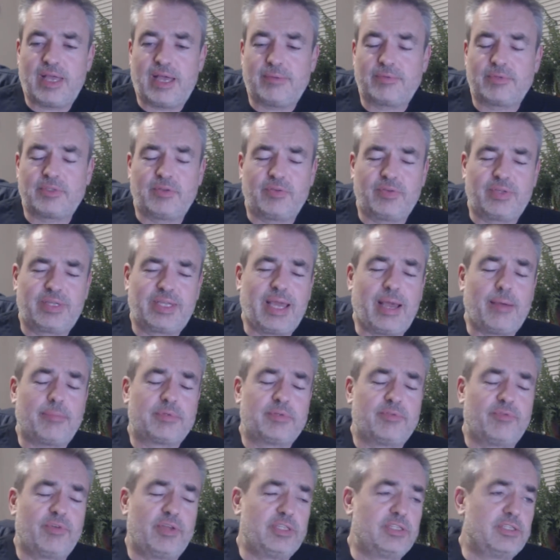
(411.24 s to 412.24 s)
absolutely
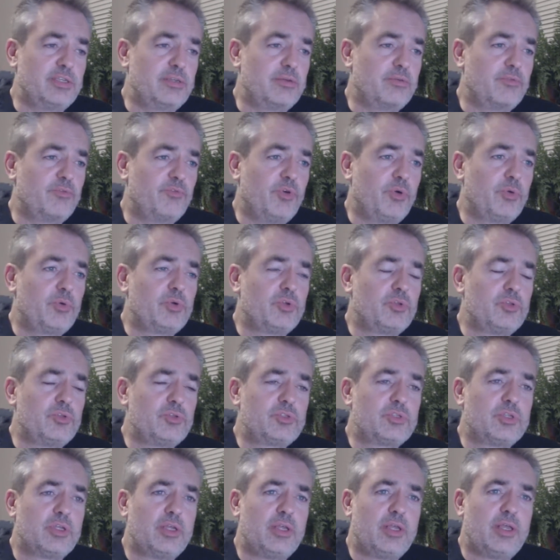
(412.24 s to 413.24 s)
captivating
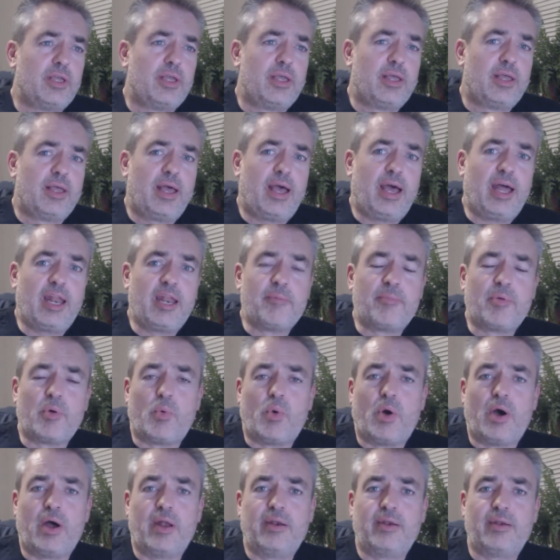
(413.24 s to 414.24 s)
vocals. And number
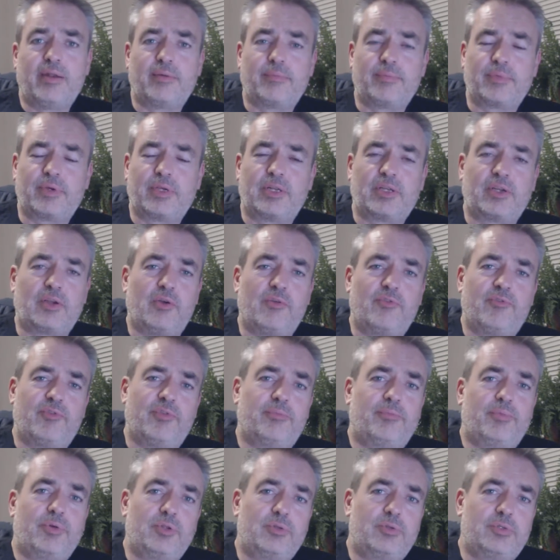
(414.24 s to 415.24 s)
1, I'm going to go
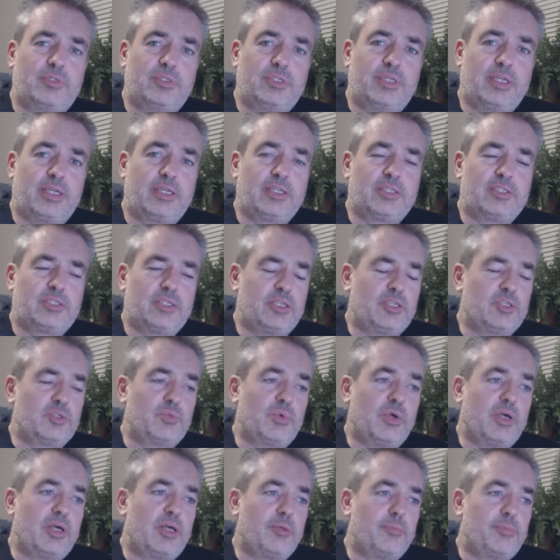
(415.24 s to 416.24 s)
for Bruce Dickinson as
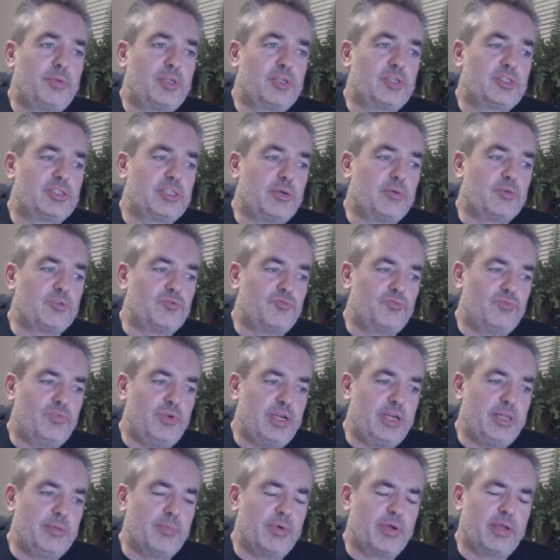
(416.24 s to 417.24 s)
well, because that was
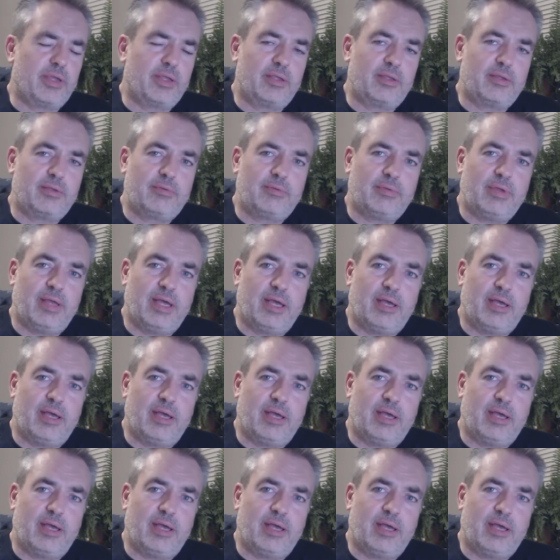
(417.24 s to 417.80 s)
really my...